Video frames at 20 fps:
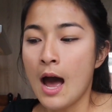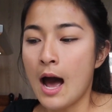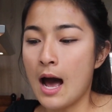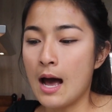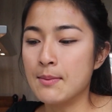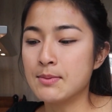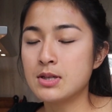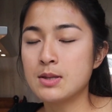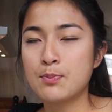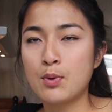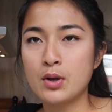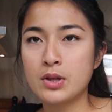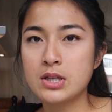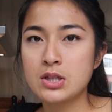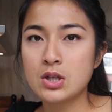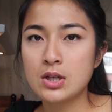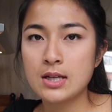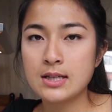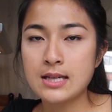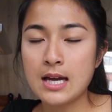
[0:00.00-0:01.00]
So the broth
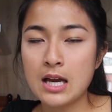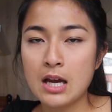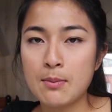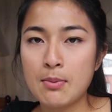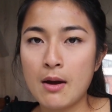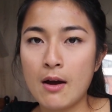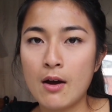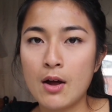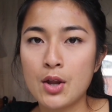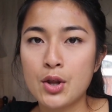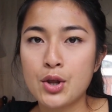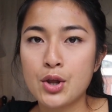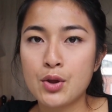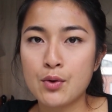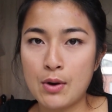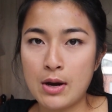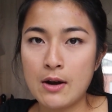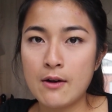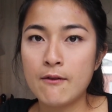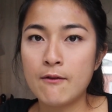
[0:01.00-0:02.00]
is going to take about
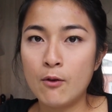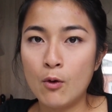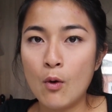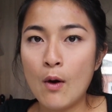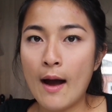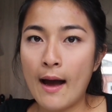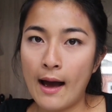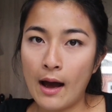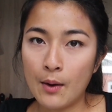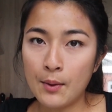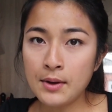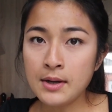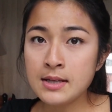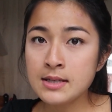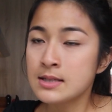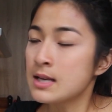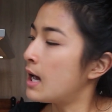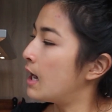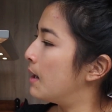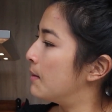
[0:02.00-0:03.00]
3 to 4
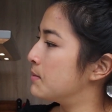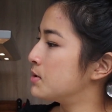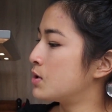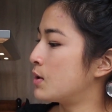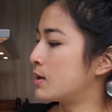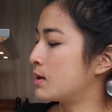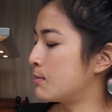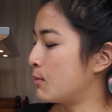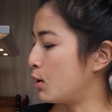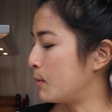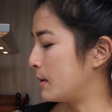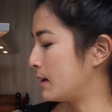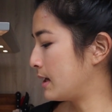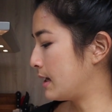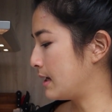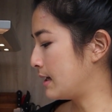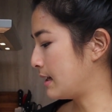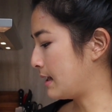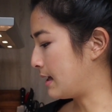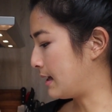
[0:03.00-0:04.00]
hours. So at the moment
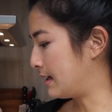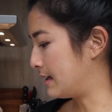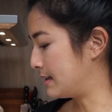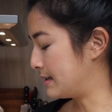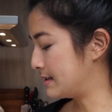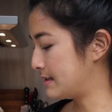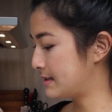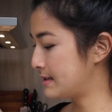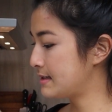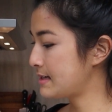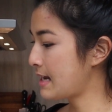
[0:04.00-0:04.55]
it is